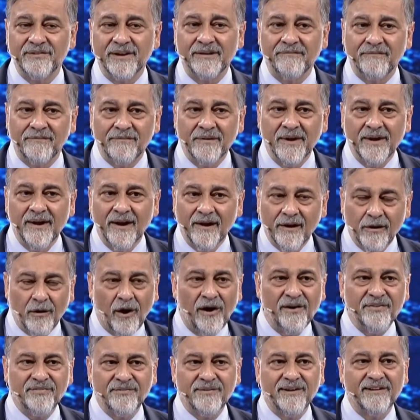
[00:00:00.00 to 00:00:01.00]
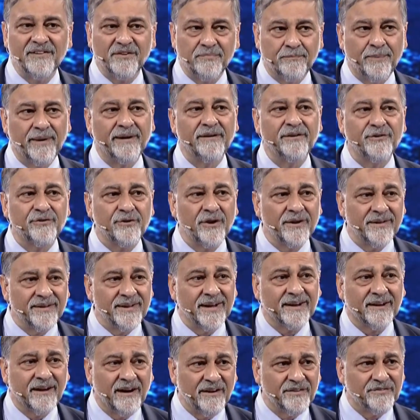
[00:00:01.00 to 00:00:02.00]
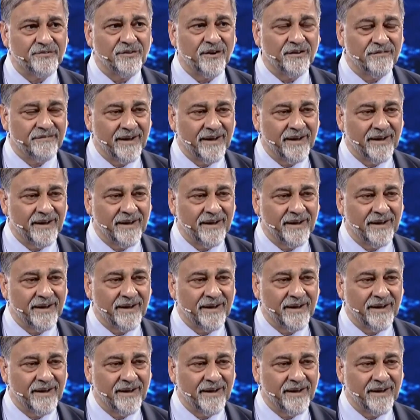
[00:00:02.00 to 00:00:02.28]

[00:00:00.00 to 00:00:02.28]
They've lost their spiritual and their cultural